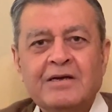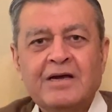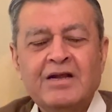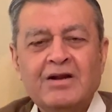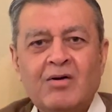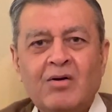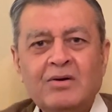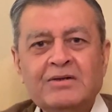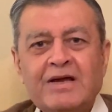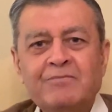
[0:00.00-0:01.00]
an
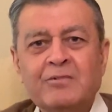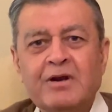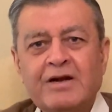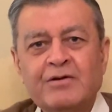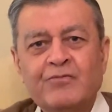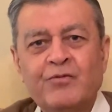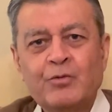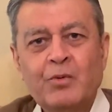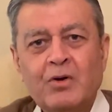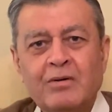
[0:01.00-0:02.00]
all-time great of
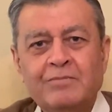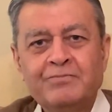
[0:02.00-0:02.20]
football,